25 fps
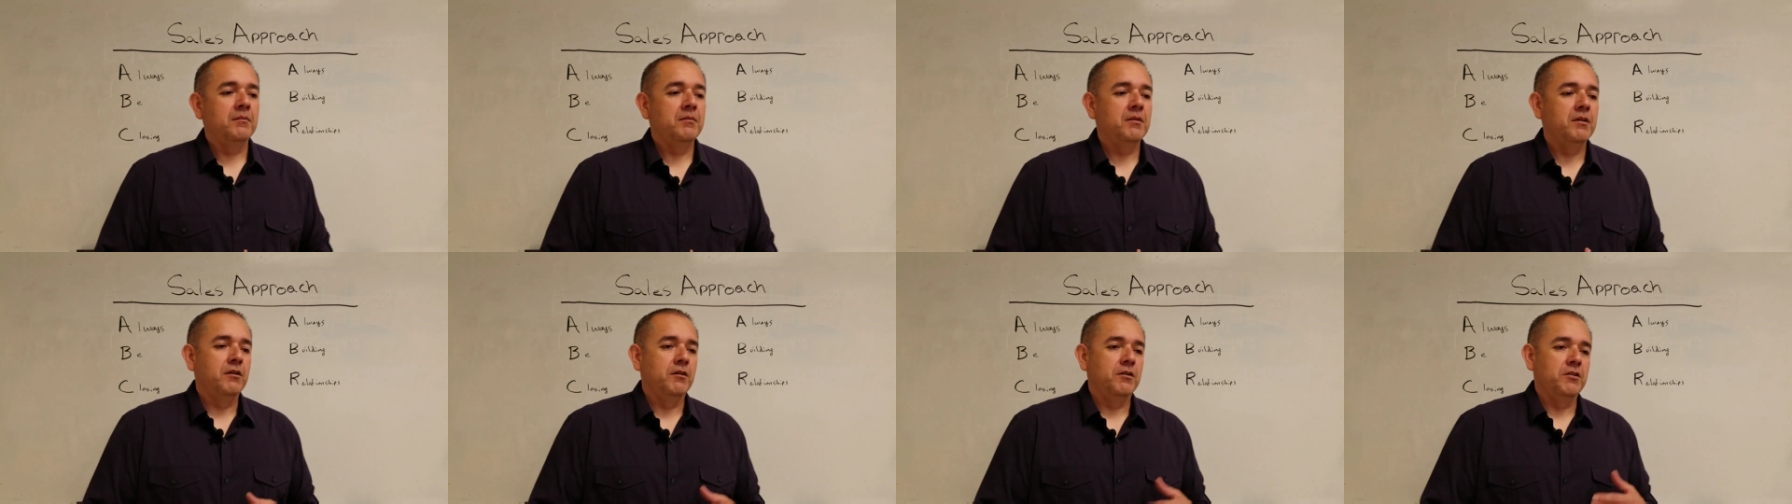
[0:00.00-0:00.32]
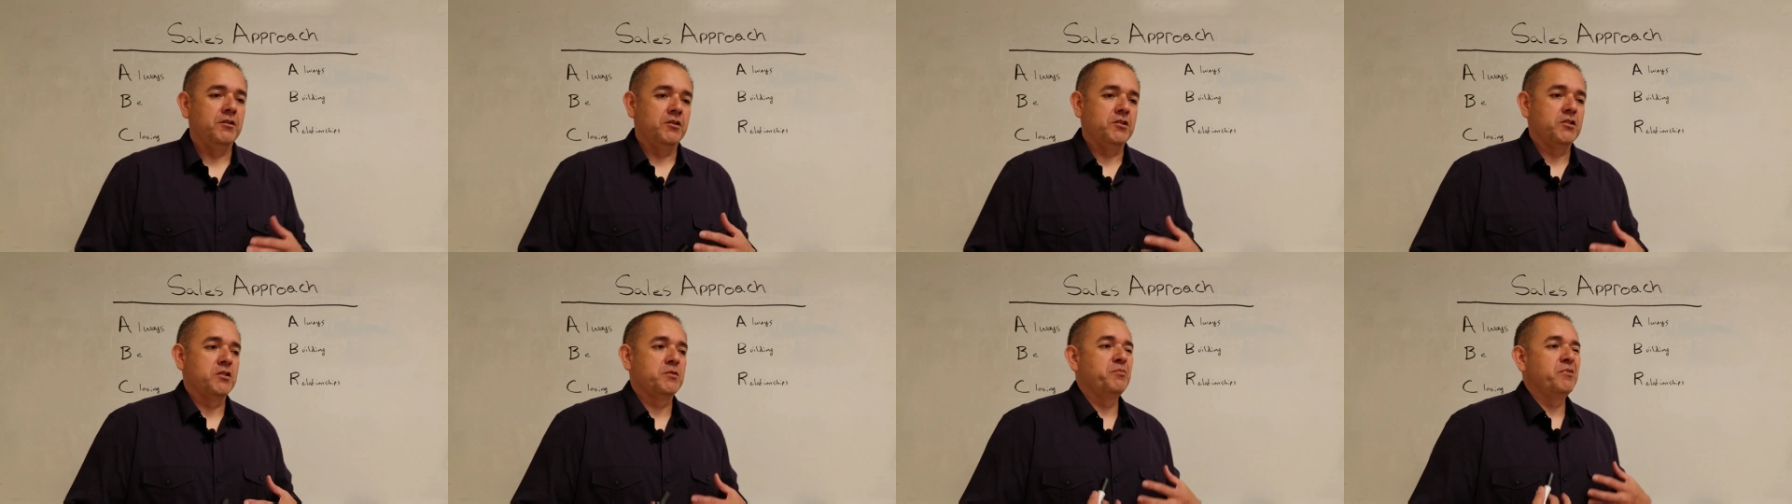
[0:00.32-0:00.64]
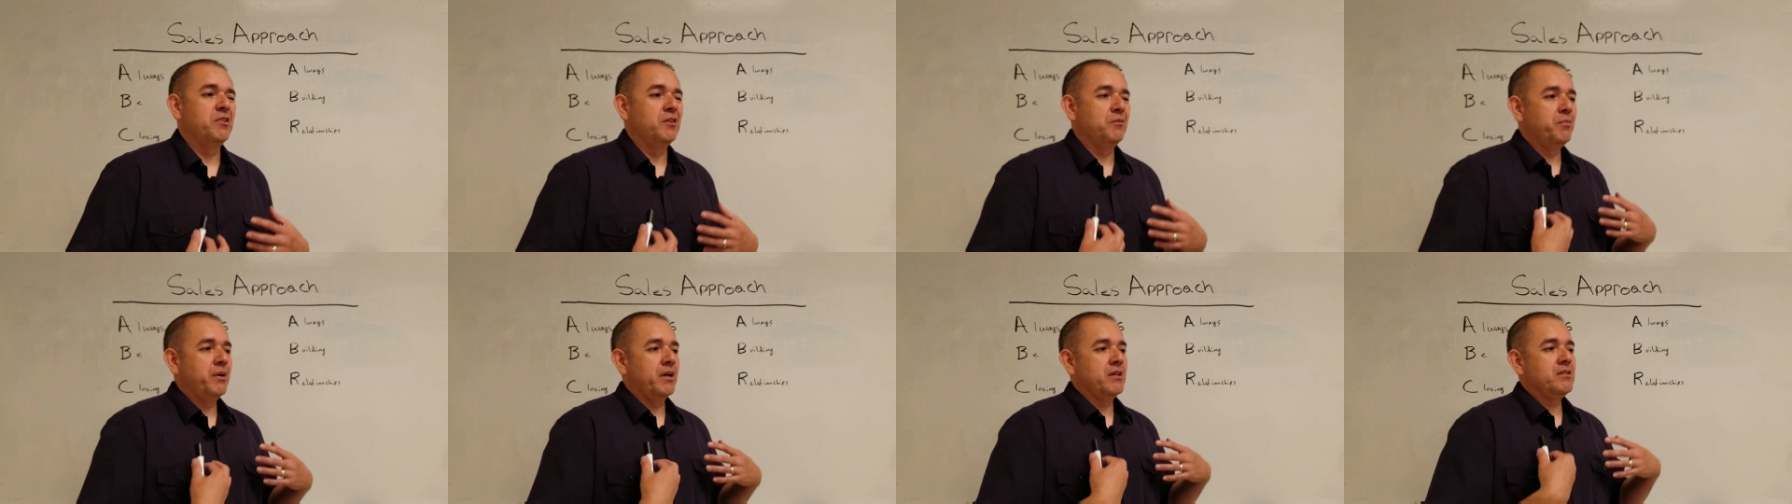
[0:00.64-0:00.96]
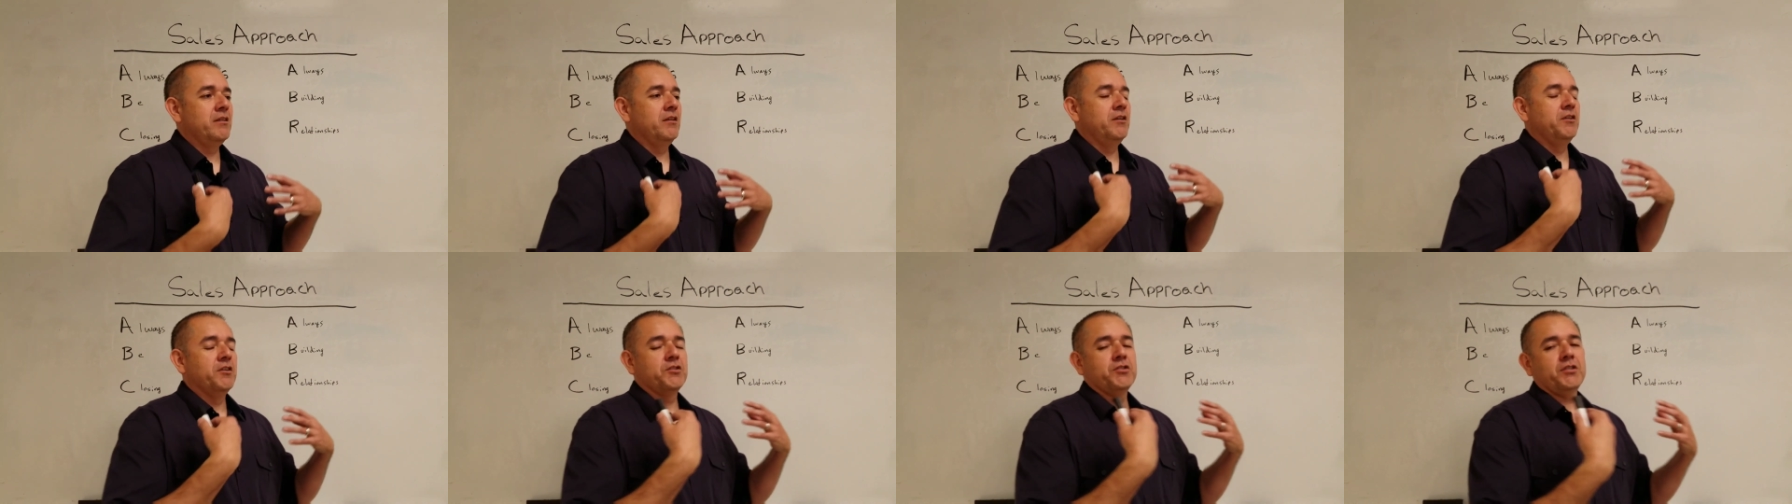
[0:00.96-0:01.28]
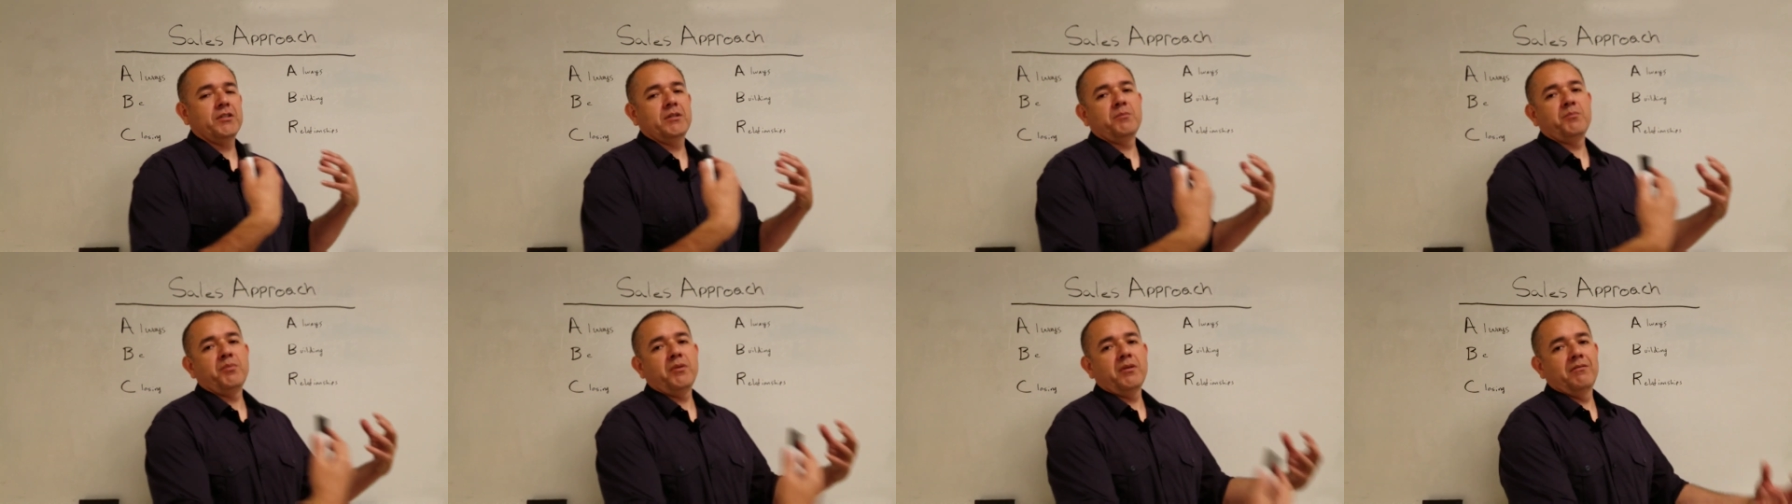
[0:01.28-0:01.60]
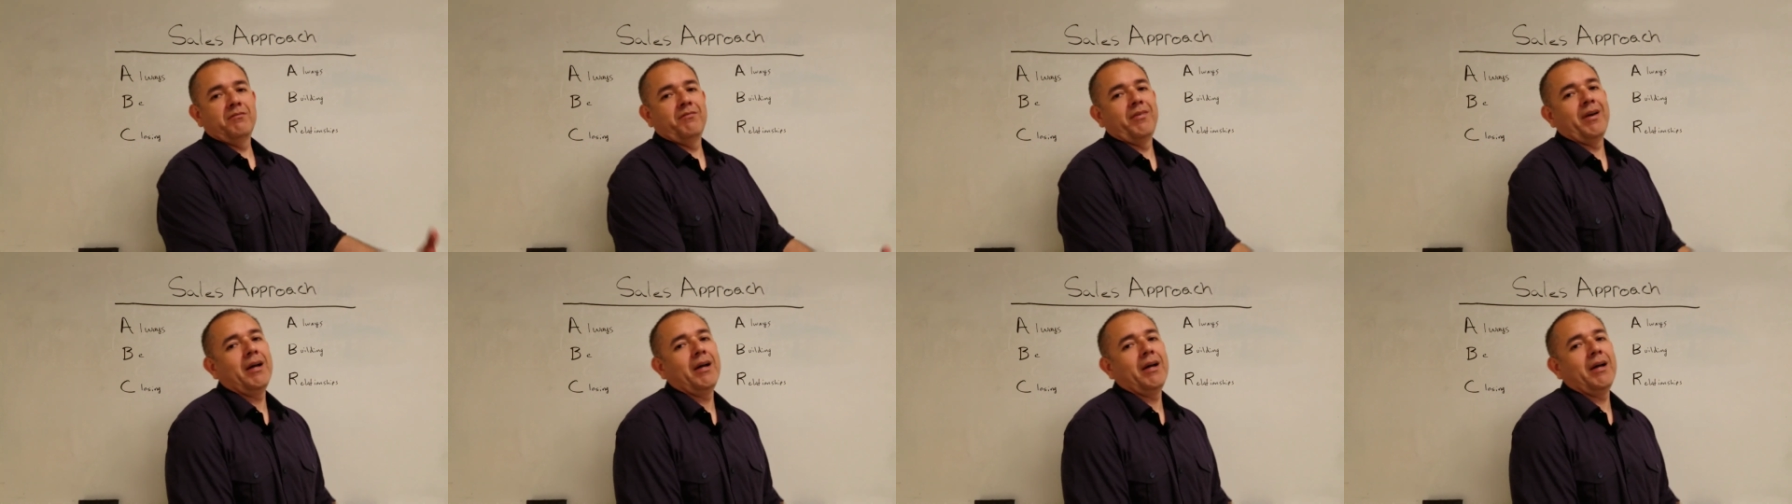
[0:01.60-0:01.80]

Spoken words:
you're trying to bring